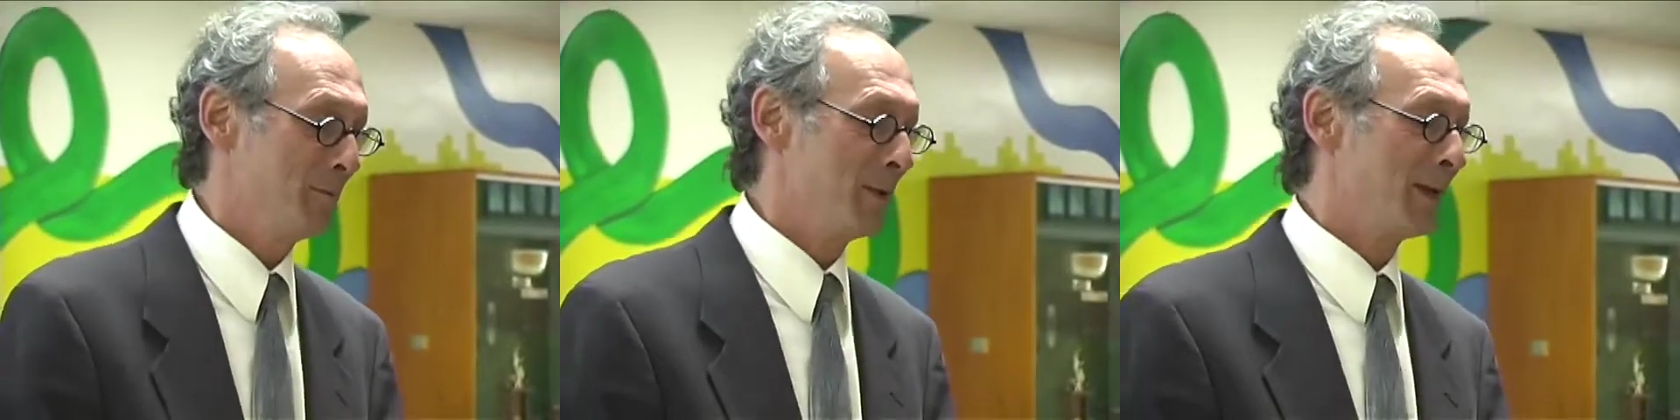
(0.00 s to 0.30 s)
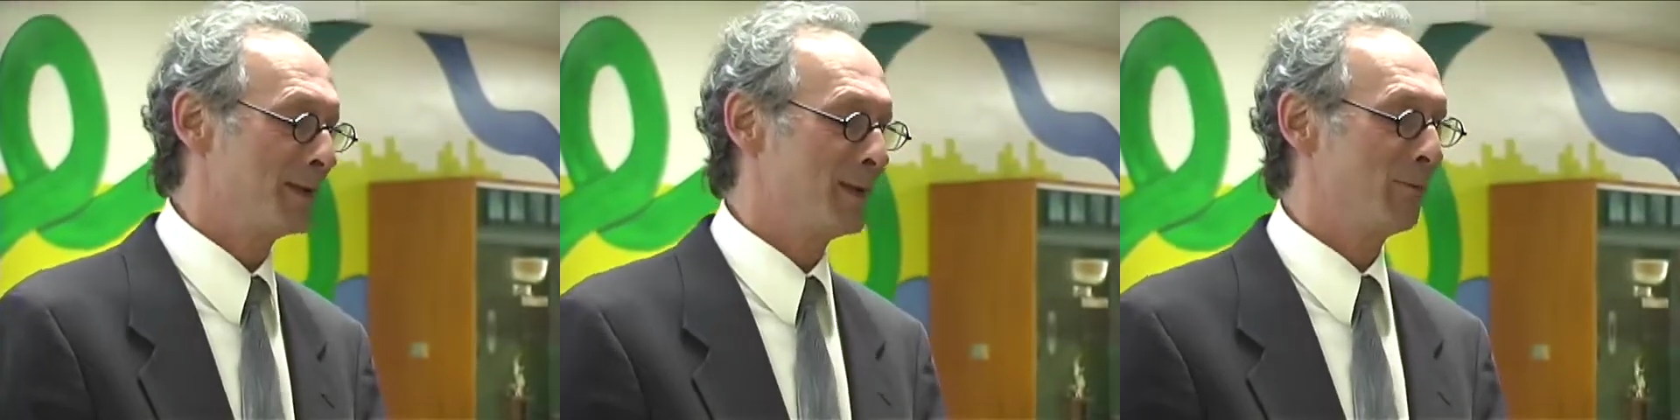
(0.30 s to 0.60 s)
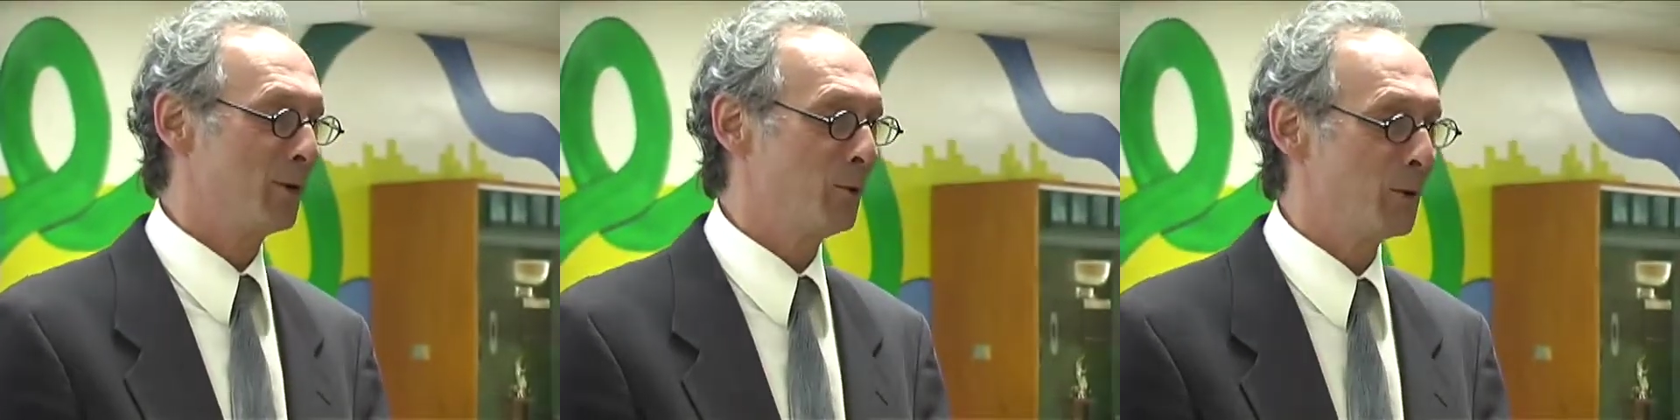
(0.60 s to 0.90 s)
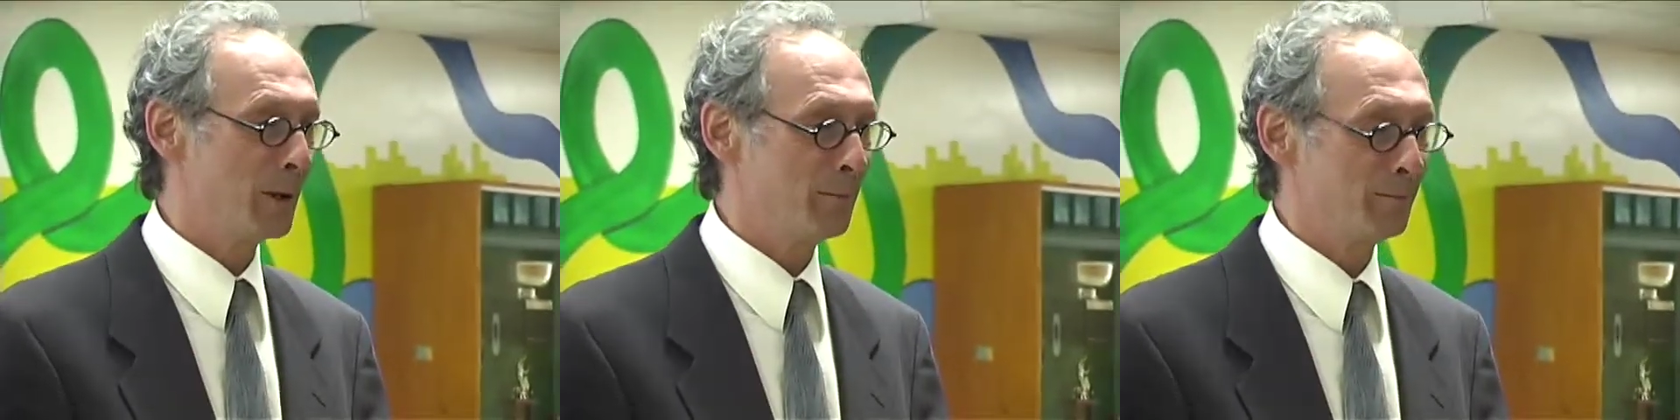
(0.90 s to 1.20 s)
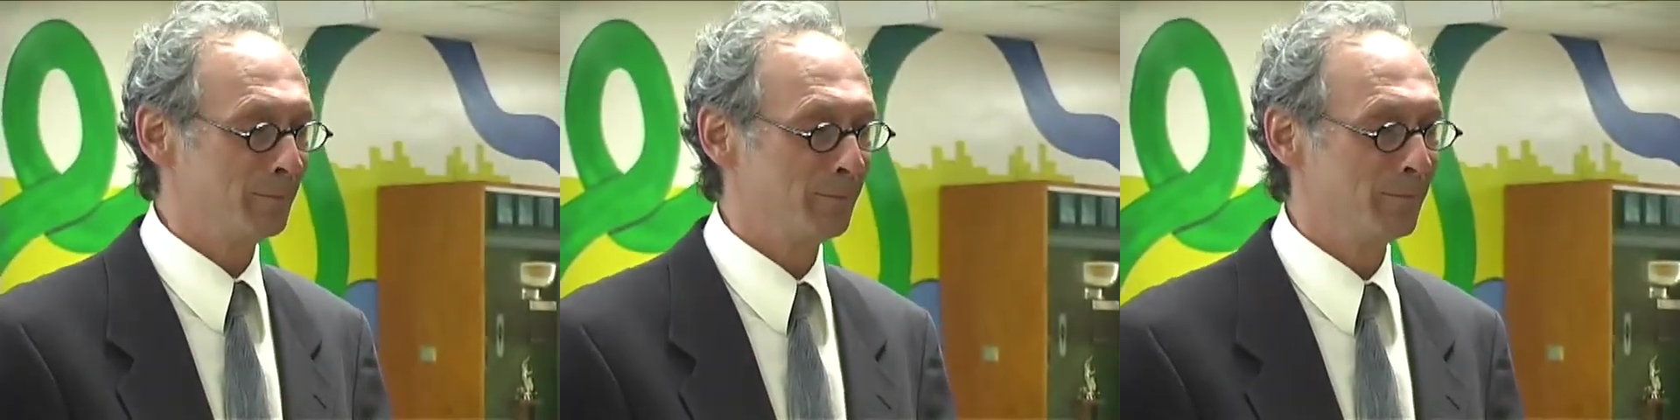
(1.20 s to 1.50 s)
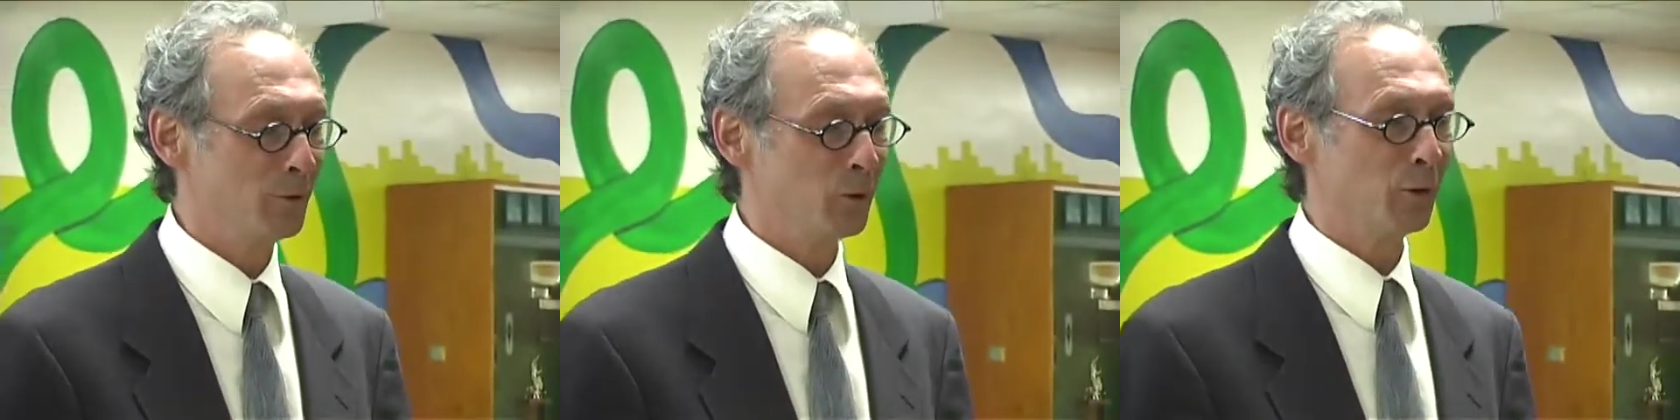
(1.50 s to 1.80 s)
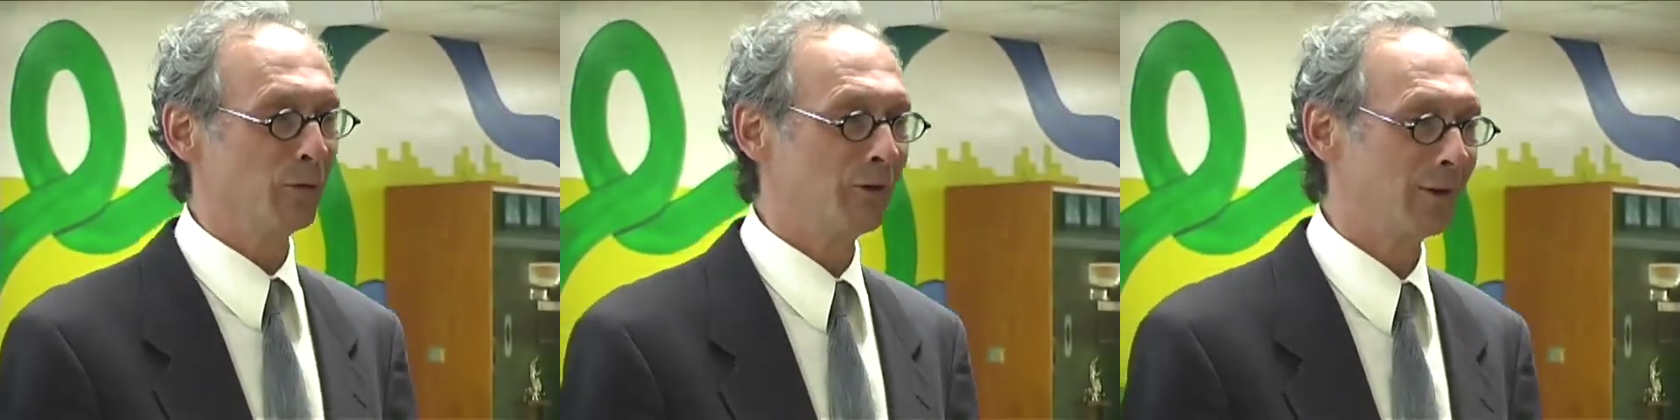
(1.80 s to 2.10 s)
Because even though I'm
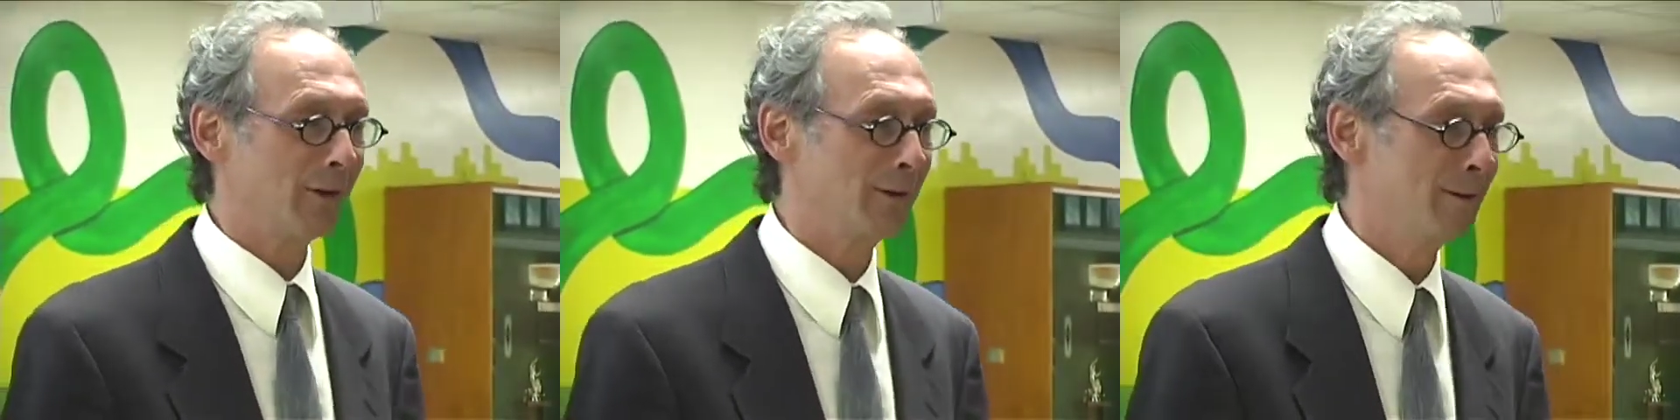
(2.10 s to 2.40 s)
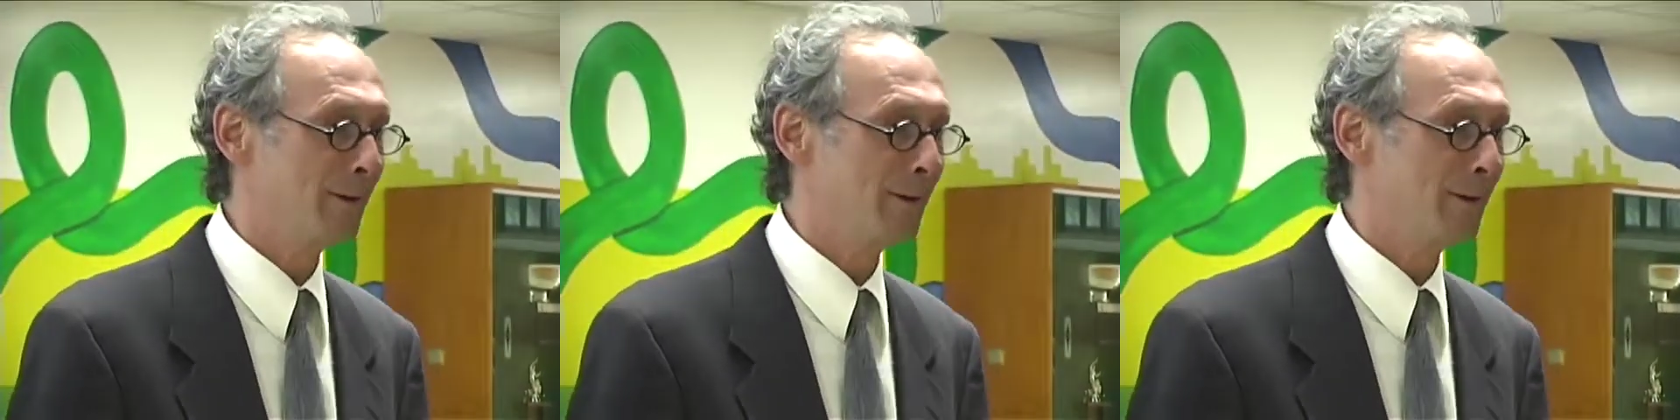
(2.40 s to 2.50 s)
nervous and